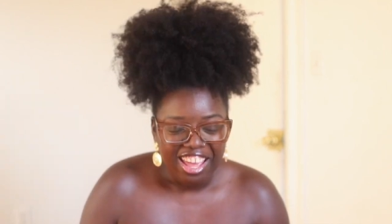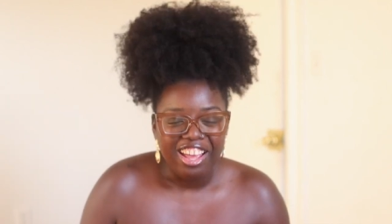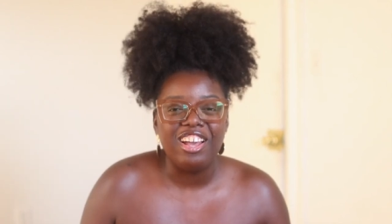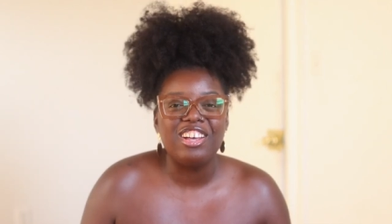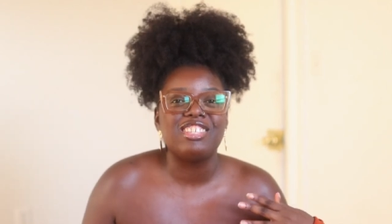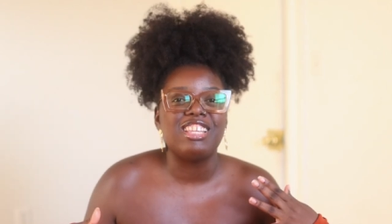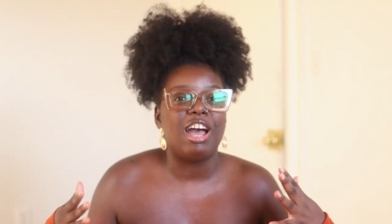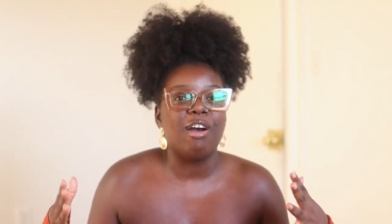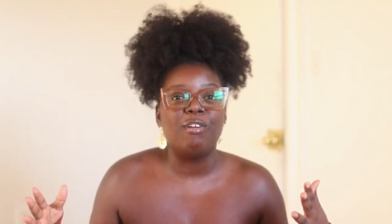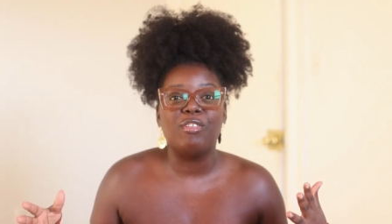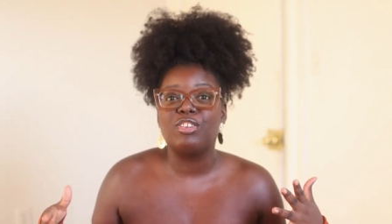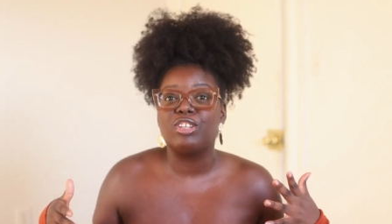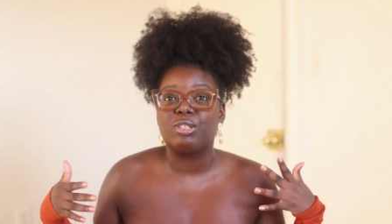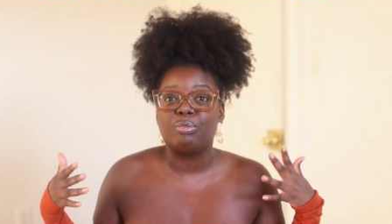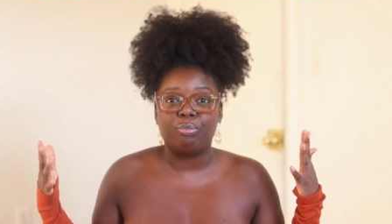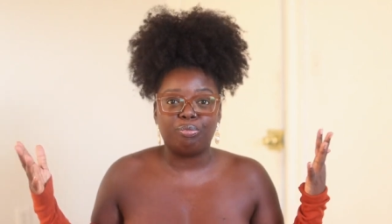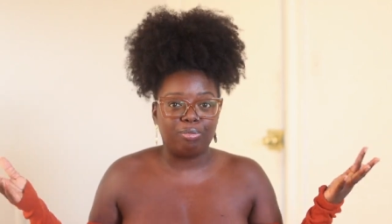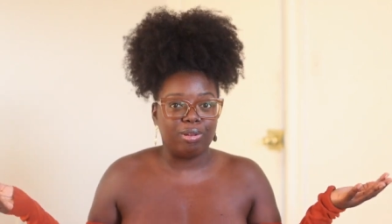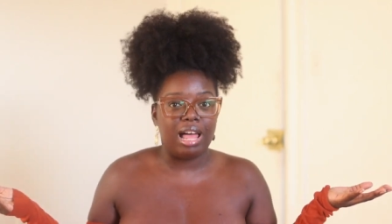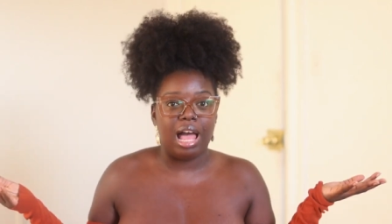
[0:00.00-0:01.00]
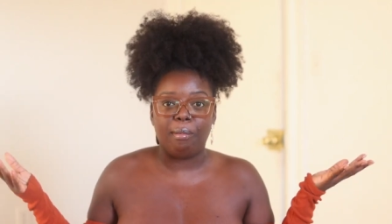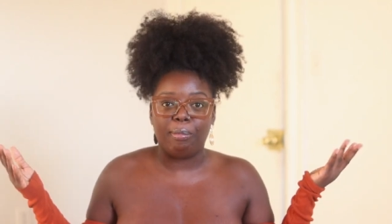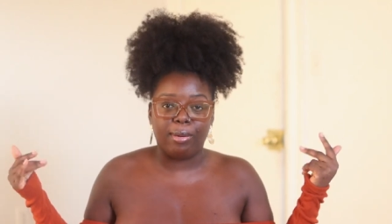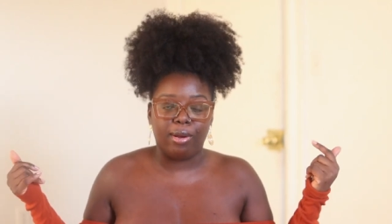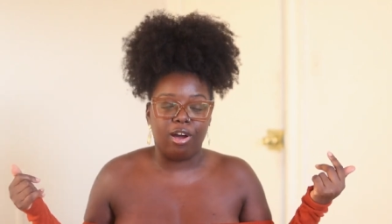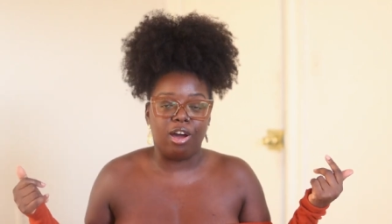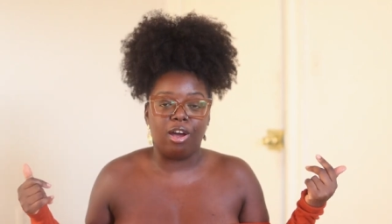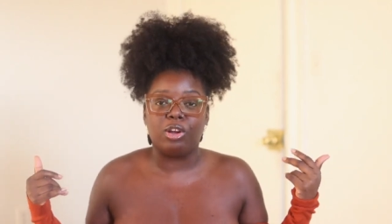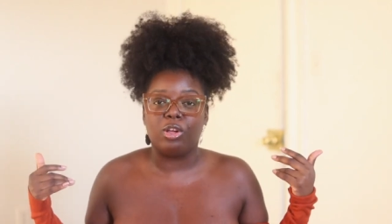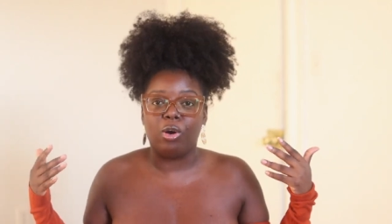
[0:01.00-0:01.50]
because I would just plop it
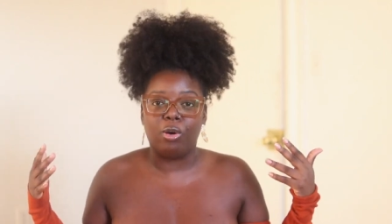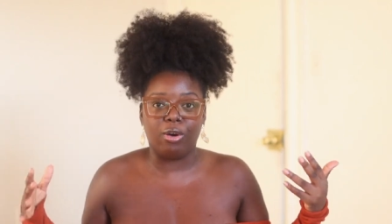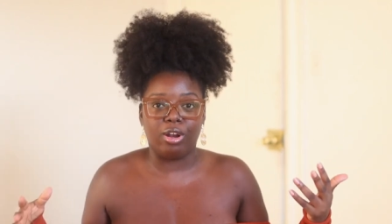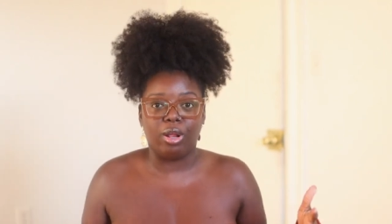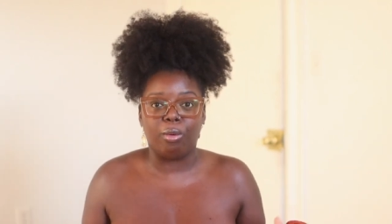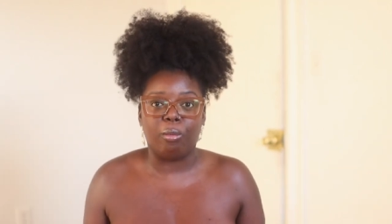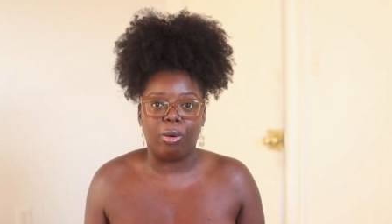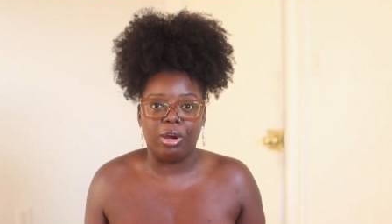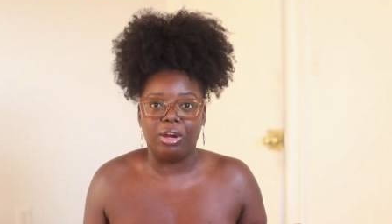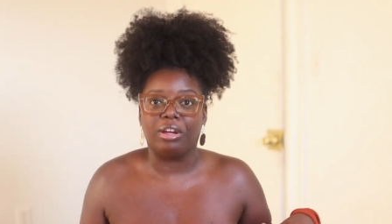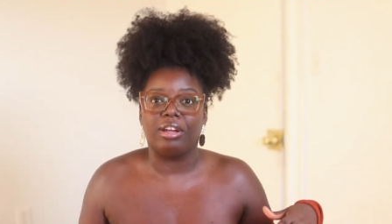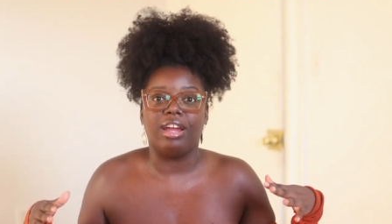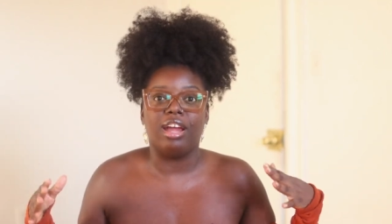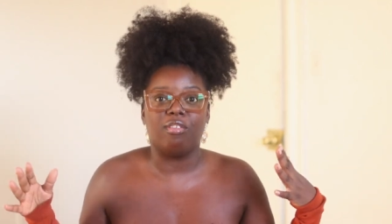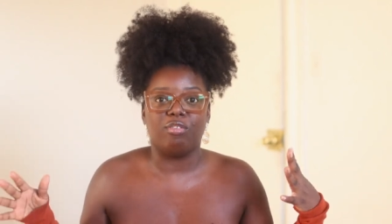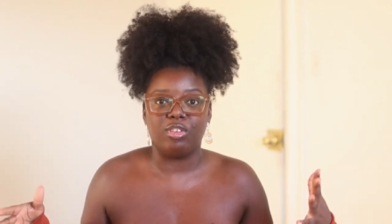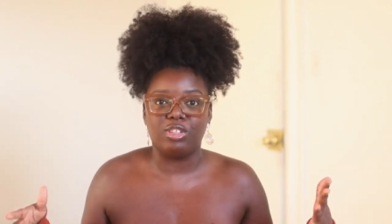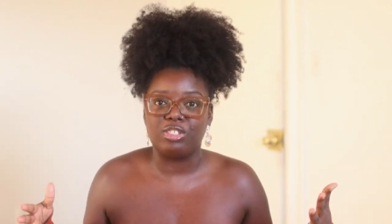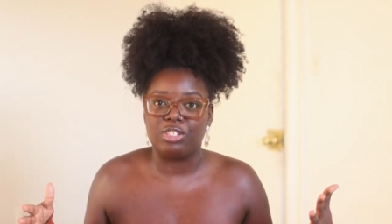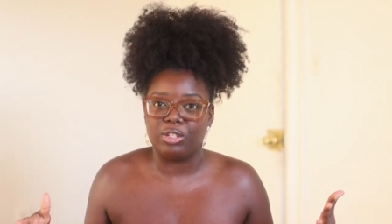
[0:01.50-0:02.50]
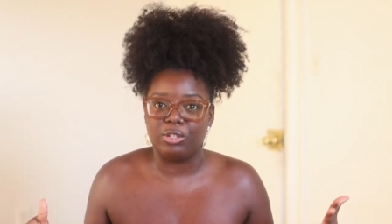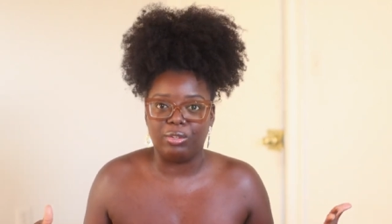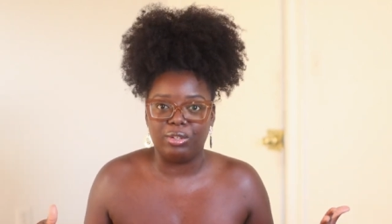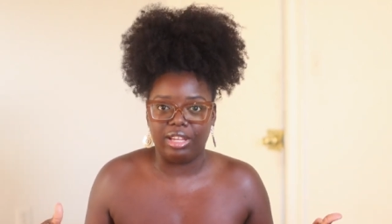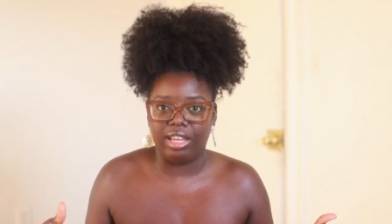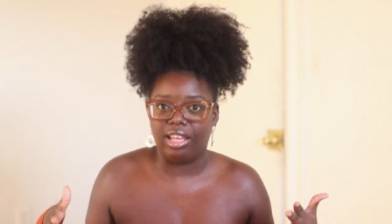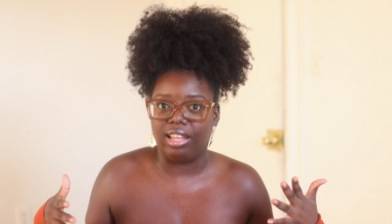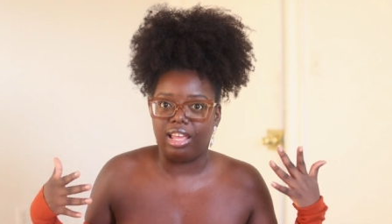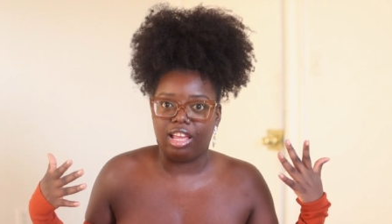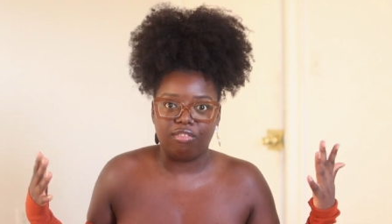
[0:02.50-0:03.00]
on going to work every single
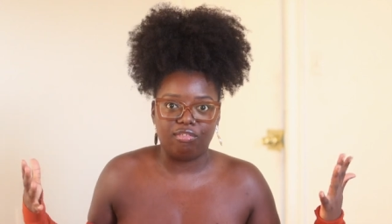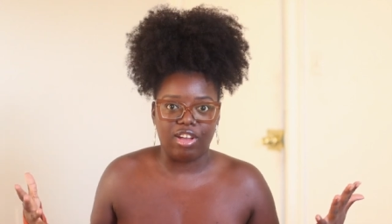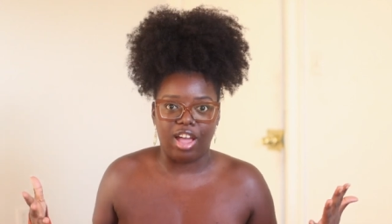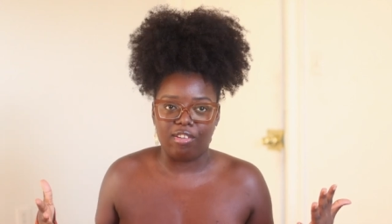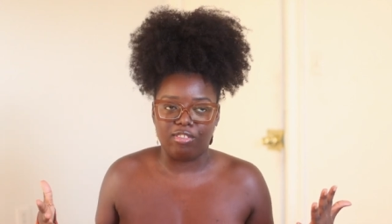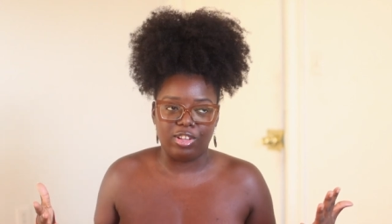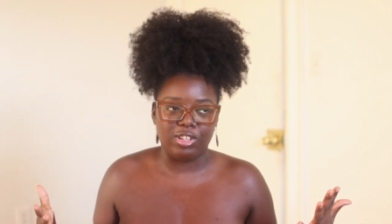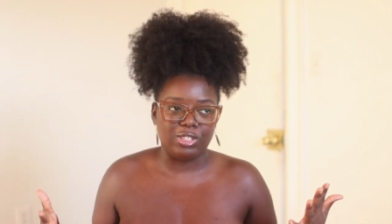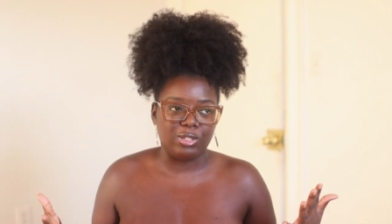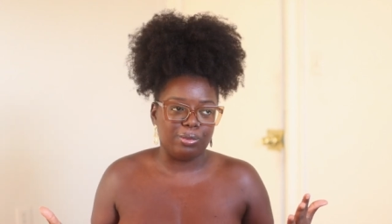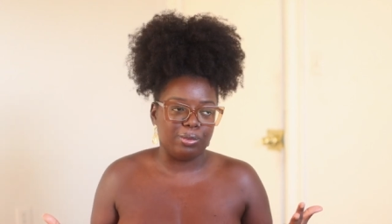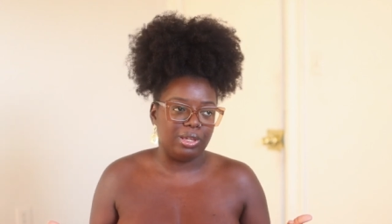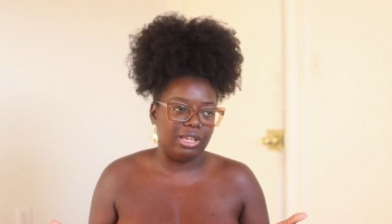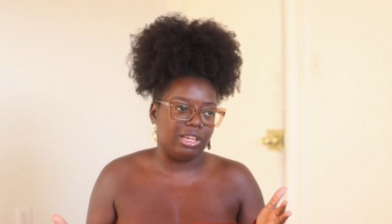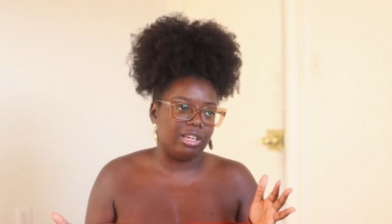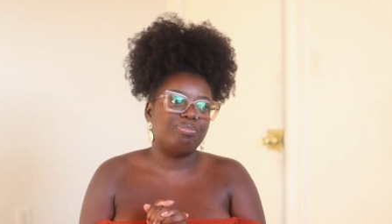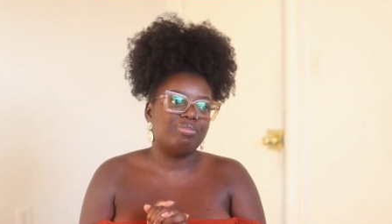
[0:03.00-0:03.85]
day, like 5 days a week.